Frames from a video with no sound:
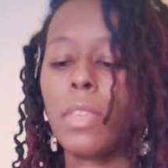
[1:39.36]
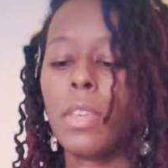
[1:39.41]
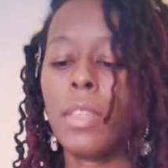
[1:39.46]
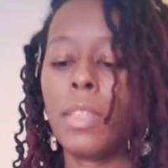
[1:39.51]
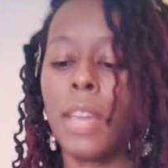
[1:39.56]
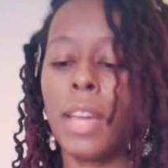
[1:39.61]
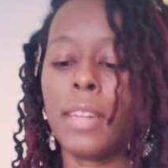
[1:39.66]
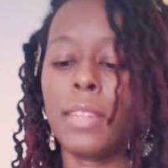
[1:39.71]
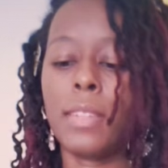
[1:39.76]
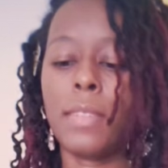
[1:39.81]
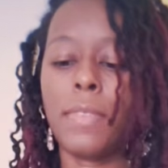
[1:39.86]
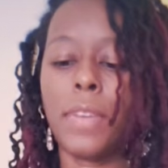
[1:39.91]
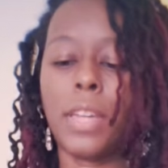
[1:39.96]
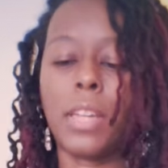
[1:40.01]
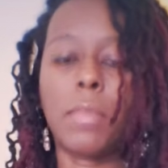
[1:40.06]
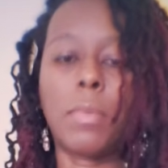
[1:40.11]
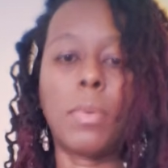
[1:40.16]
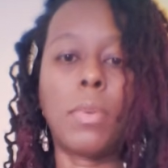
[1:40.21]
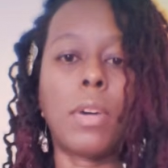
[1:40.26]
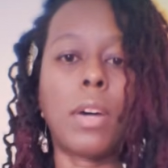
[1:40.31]
that's
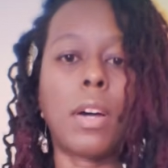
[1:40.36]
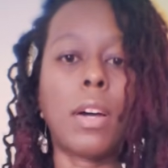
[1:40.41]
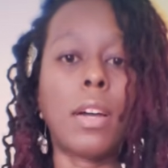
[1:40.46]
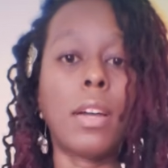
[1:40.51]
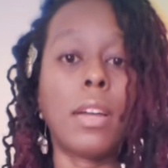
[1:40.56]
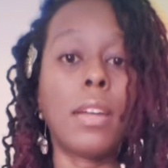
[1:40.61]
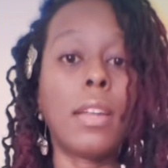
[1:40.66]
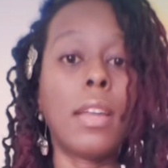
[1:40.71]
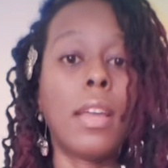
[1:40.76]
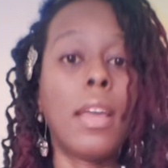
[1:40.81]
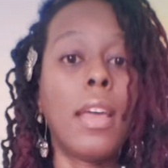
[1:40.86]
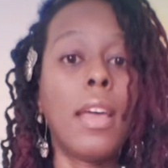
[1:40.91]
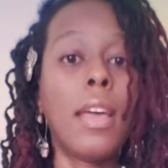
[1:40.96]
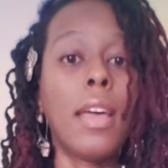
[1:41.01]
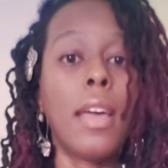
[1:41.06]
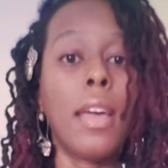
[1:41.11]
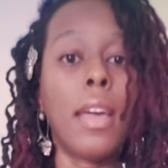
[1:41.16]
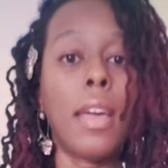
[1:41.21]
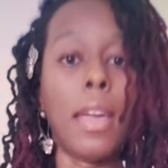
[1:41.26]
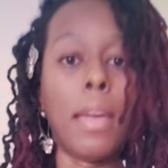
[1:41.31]
available on
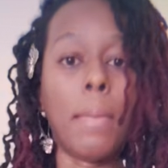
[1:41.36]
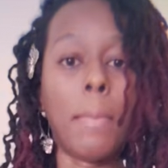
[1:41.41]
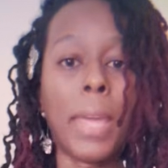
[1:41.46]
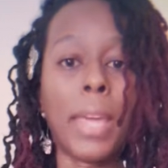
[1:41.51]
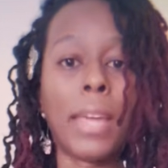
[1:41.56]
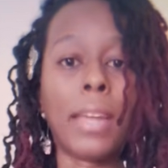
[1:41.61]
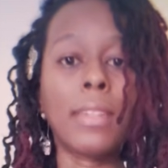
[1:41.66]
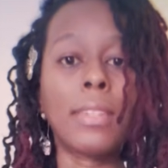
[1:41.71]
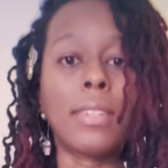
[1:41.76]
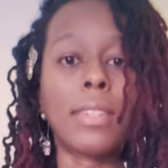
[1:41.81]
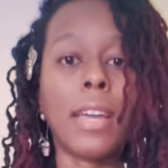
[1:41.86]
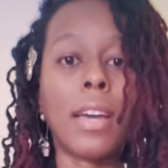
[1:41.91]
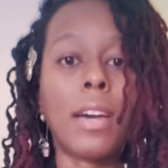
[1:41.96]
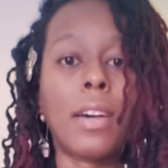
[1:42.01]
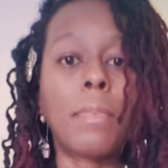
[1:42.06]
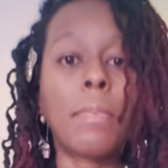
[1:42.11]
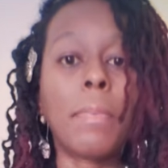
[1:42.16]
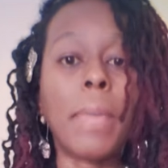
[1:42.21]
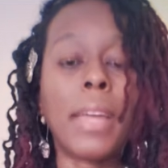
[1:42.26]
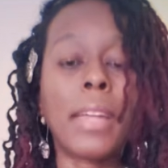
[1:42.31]

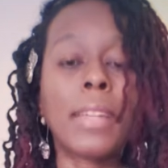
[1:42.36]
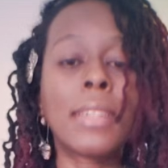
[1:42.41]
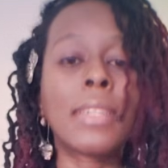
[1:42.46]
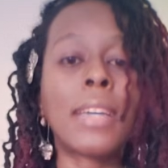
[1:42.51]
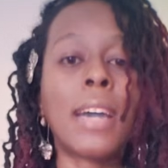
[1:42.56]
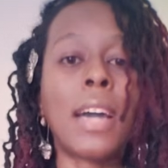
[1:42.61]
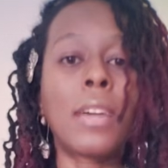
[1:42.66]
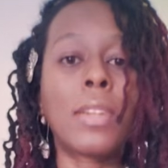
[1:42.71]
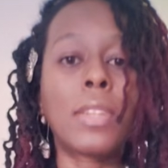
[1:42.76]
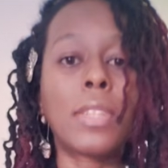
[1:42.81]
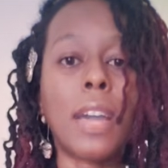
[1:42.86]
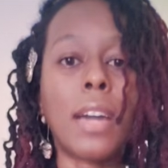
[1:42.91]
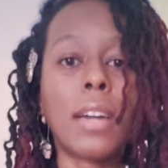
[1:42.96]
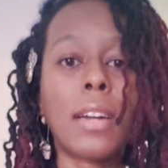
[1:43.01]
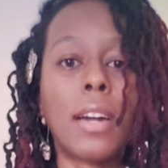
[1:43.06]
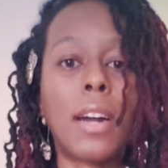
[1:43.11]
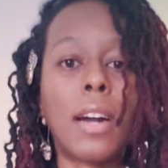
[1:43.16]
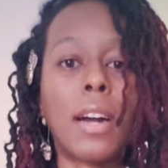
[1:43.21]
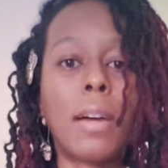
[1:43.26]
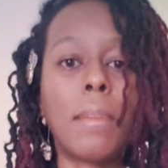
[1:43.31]

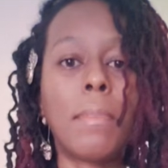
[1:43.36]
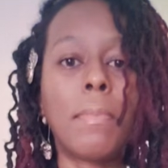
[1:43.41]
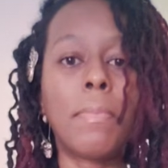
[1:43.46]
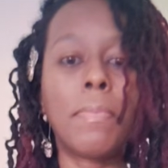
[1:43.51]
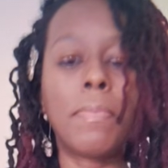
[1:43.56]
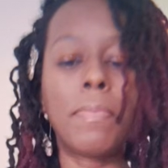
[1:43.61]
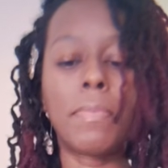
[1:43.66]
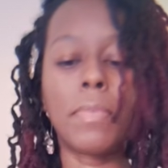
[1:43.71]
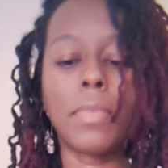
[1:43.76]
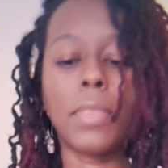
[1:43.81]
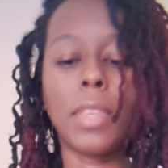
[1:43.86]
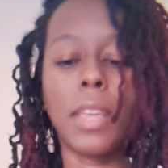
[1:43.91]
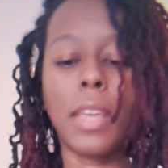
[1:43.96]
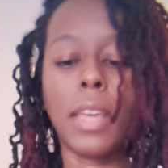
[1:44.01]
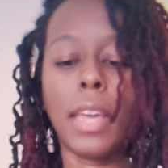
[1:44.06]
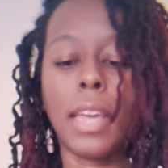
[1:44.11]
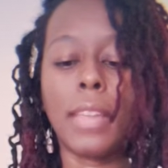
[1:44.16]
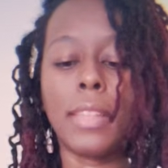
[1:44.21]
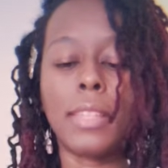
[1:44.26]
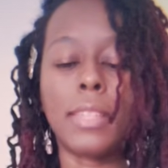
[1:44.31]
MakingStyles.com,
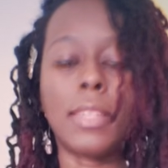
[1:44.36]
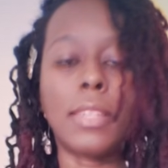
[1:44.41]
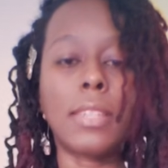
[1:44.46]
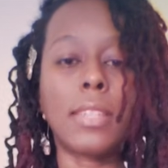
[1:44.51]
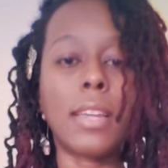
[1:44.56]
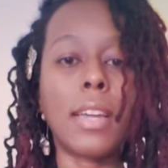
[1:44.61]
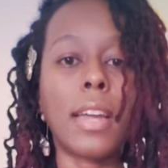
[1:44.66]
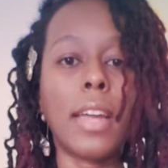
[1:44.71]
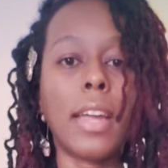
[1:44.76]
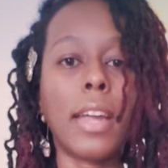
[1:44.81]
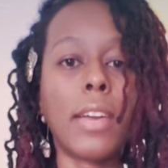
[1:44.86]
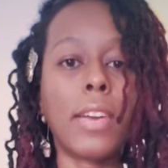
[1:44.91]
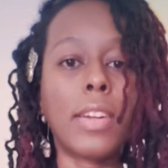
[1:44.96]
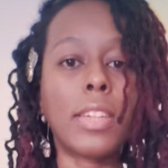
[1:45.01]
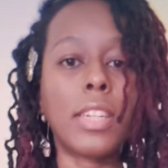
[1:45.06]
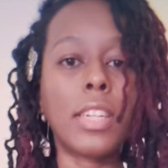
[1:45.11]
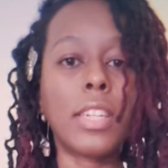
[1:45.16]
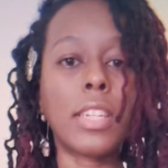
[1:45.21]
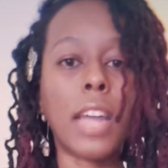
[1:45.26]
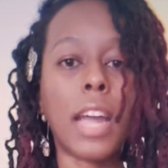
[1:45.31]
and this is the
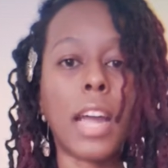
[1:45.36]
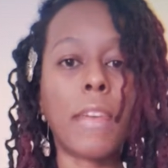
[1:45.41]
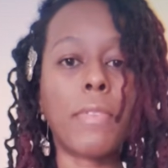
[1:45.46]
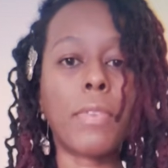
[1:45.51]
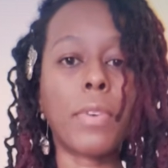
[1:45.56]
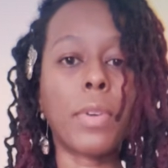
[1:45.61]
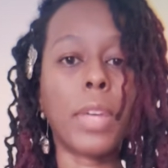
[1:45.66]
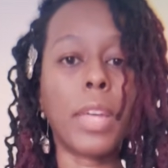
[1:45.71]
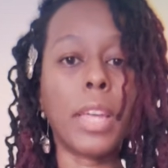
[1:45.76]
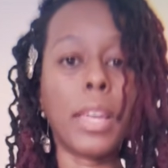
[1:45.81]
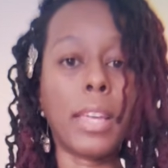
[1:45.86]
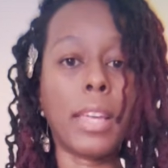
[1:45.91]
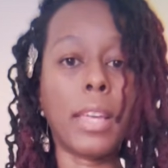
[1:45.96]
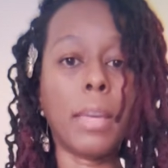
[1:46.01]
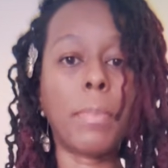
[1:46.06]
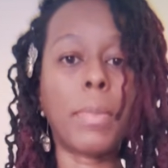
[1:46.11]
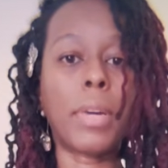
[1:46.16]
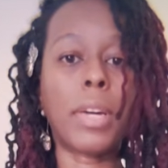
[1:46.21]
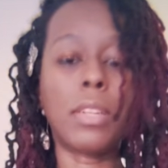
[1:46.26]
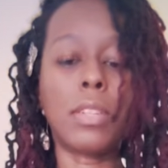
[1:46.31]
Heritage Afro
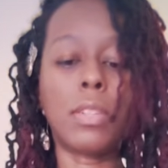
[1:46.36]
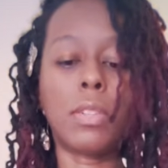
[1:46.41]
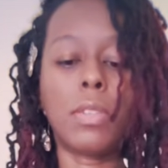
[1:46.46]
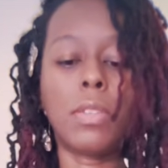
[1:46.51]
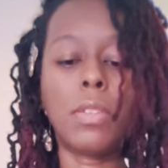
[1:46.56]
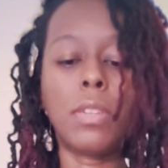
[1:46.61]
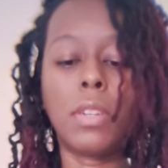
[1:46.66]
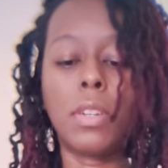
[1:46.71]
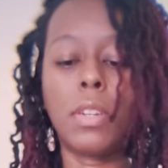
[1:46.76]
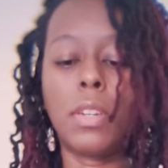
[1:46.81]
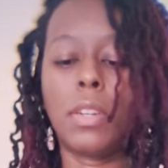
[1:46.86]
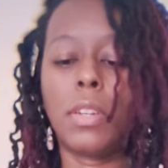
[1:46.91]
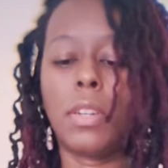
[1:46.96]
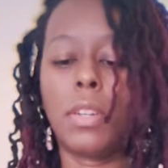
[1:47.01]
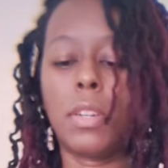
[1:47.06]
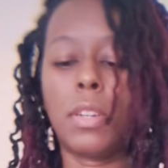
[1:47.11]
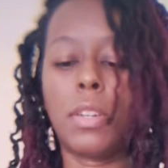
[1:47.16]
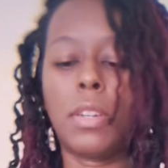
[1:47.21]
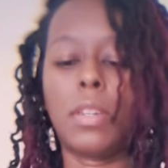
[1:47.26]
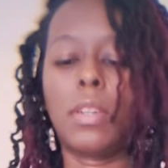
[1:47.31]
Kinky Bundle.
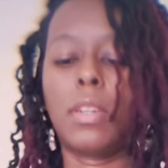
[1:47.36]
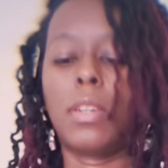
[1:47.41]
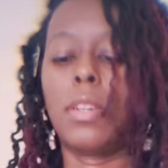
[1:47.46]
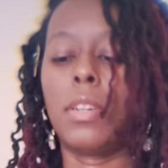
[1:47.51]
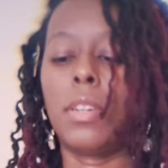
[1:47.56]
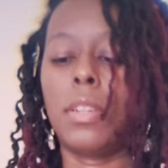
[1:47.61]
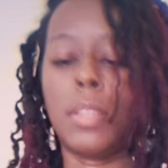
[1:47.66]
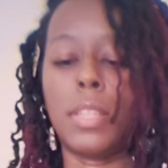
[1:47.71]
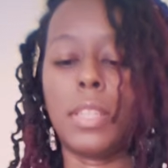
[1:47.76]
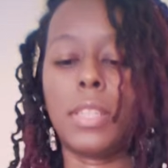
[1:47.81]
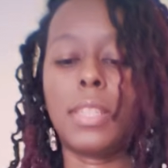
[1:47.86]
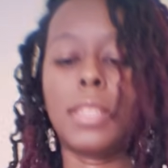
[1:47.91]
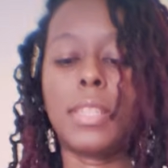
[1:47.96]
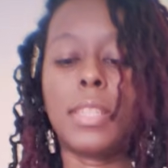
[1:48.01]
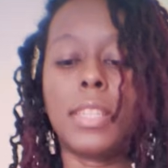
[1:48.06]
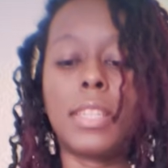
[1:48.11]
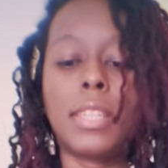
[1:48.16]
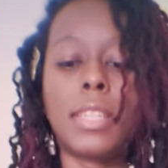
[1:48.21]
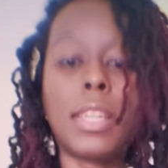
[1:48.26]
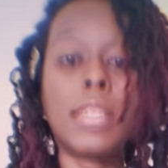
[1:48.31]
This is
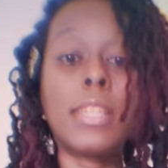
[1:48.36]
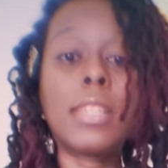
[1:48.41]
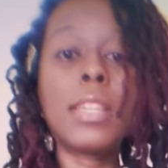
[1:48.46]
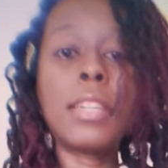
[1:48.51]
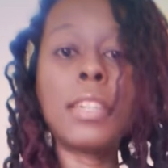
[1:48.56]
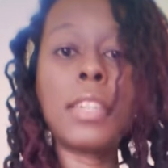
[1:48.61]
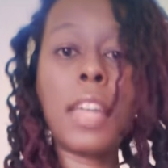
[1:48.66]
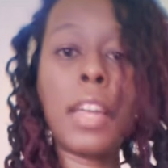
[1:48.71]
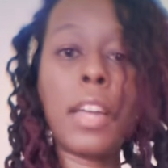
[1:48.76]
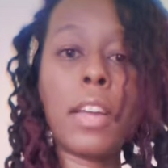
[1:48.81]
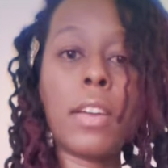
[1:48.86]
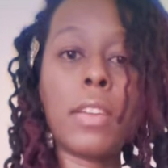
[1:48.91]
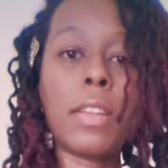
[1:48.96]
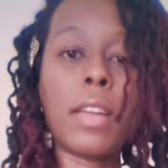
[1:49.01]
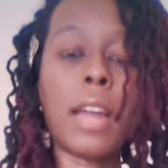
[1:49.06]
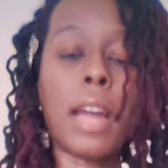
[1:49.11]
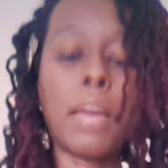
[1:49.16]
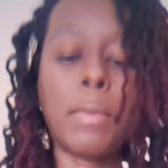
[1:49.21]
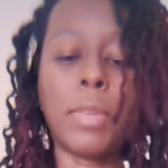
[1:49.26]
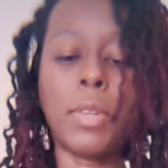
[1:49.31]
the 6-inch hair
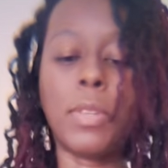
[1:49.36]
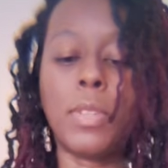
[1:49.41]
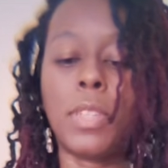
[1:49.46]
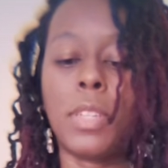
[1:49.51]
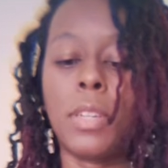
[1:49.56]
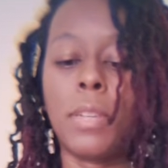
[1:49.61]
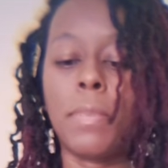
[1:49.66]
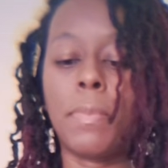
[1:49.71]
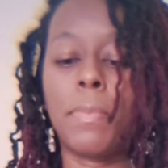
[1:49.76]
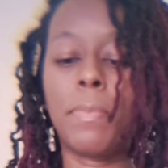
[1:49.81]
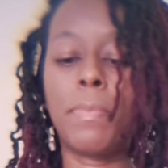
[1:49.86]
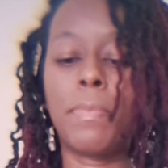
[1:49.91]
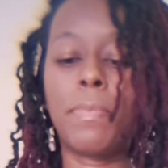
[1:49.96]
that I'm using,